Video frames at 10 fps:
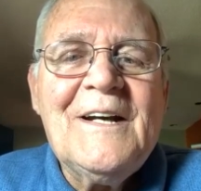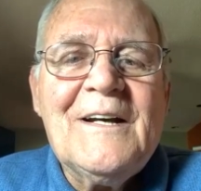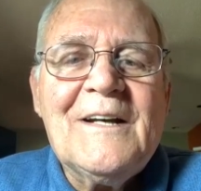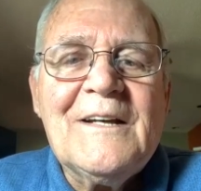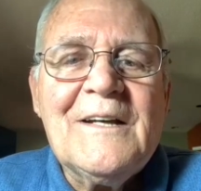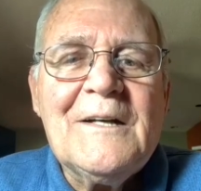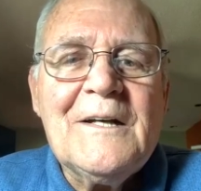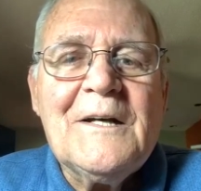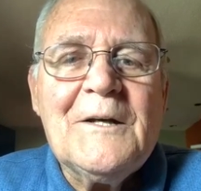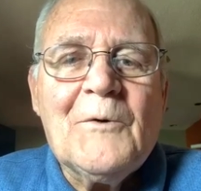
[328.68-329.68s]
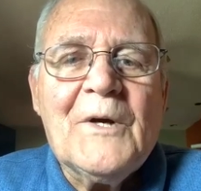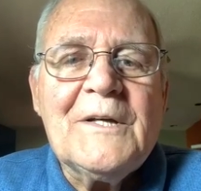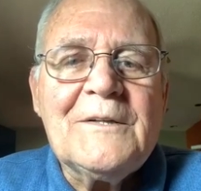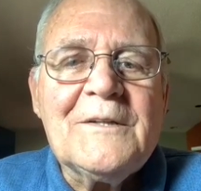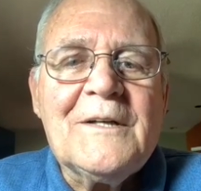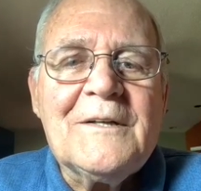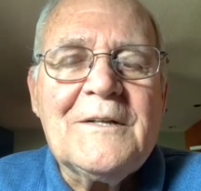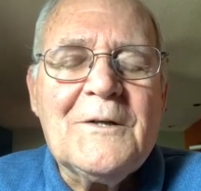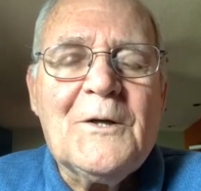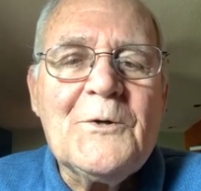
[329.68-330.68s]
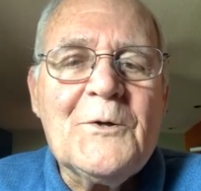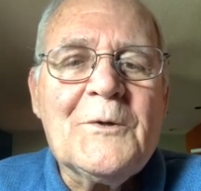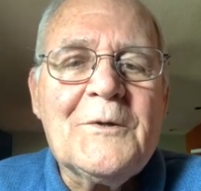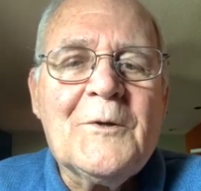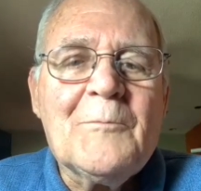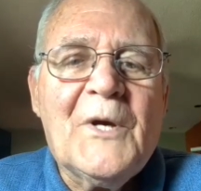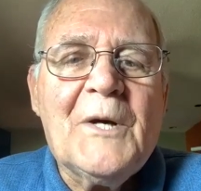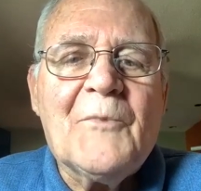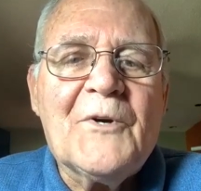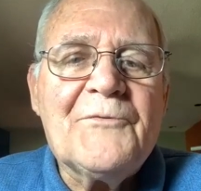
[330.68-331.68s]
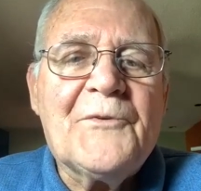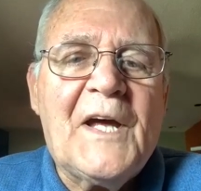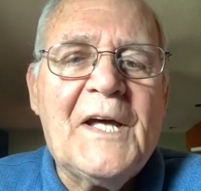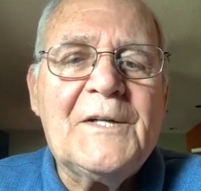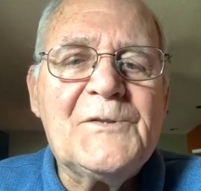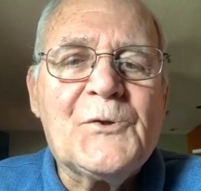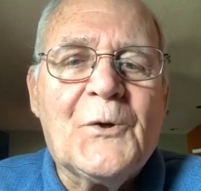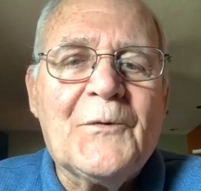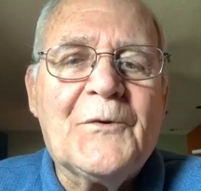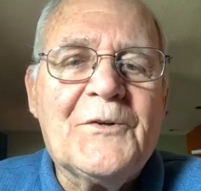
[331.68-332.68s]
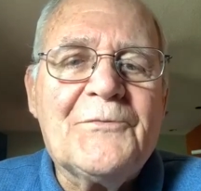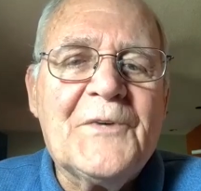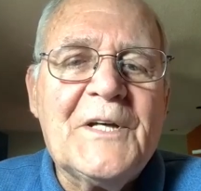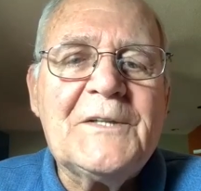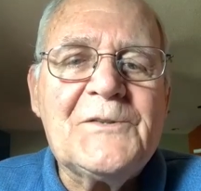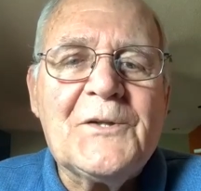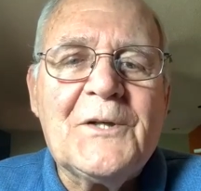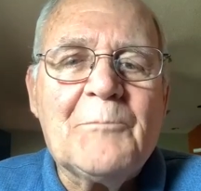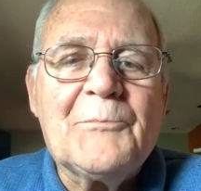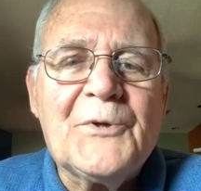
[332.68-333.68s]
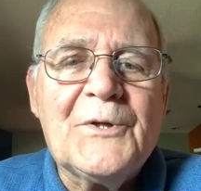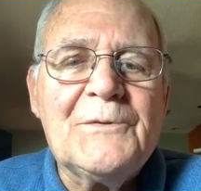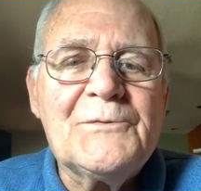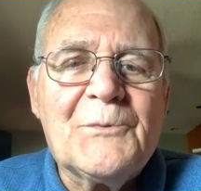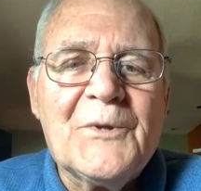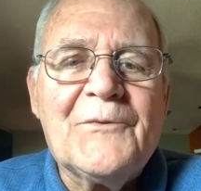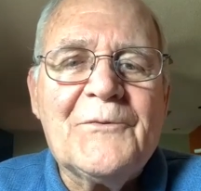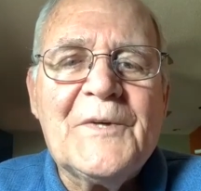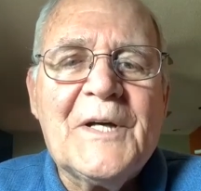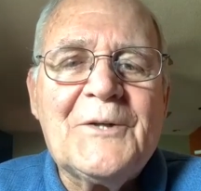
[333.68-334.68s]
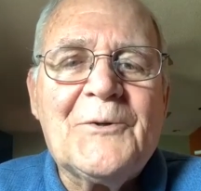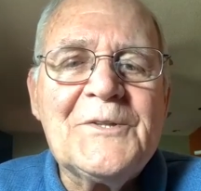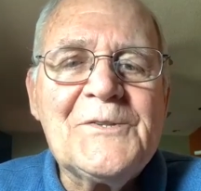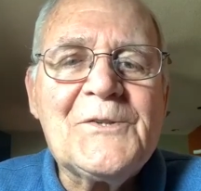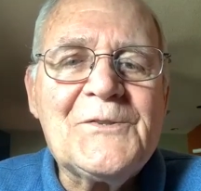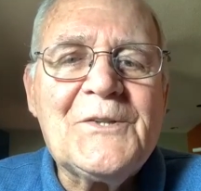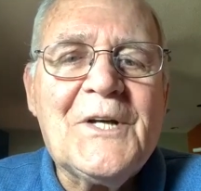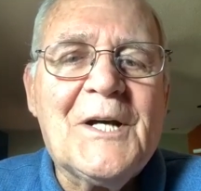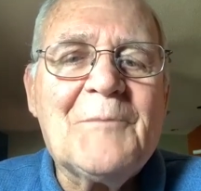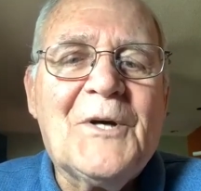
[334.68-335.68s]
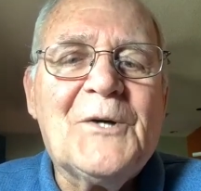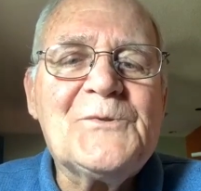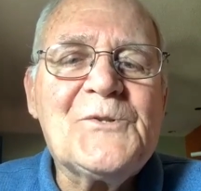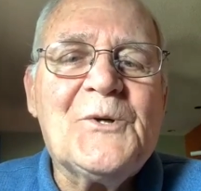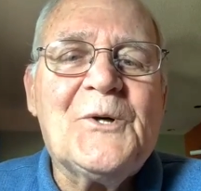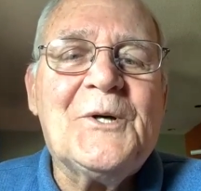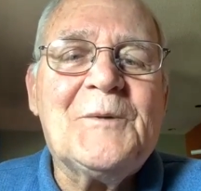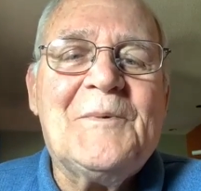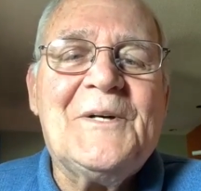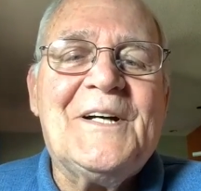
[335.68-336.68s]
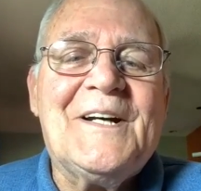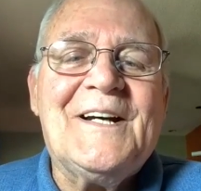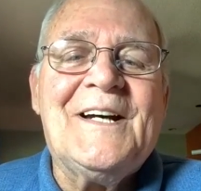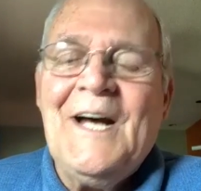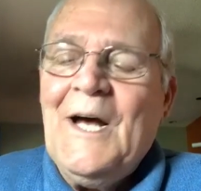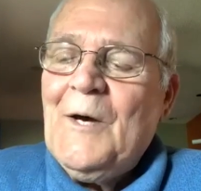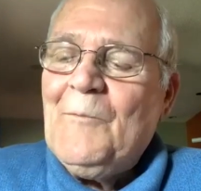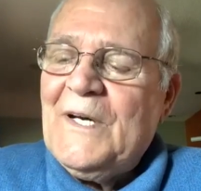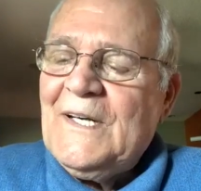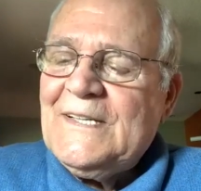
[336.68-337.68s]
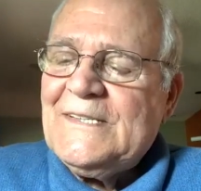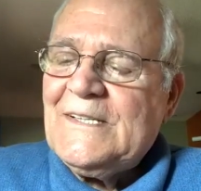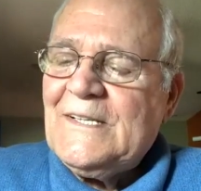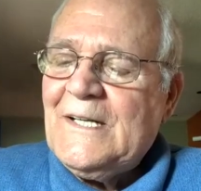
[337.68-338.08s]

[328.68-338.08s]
at any rate, your memory fades on the defeats and improves with the victories as time goes on. But listen,